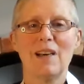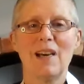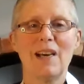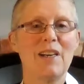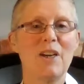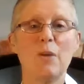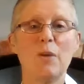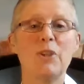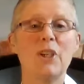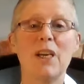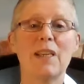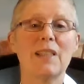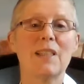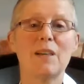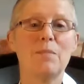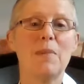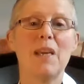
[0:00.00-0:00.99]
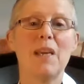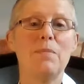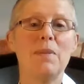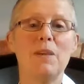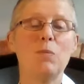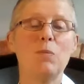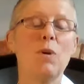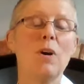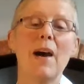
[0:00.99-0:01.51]
object that
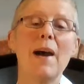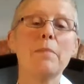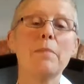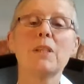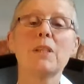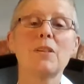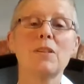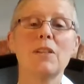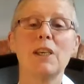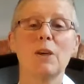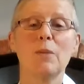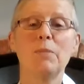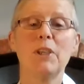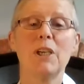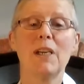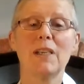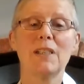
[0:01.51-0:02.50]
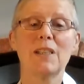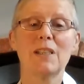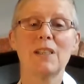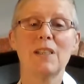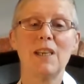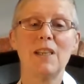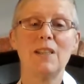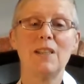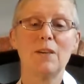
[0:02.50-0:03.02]
maybe, what happens to the object
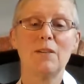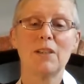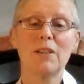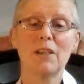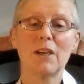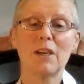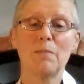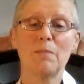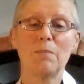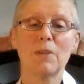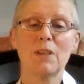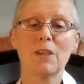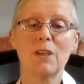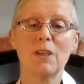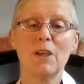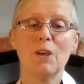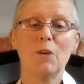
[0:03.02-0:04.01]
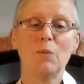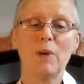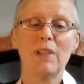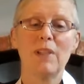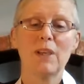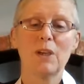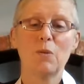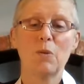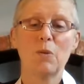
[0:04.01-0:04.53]
in those times
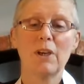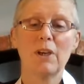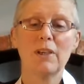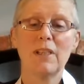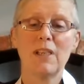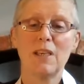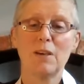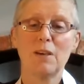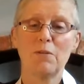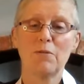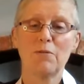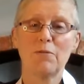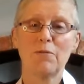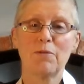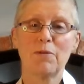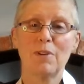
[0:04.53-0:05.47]
when the quality of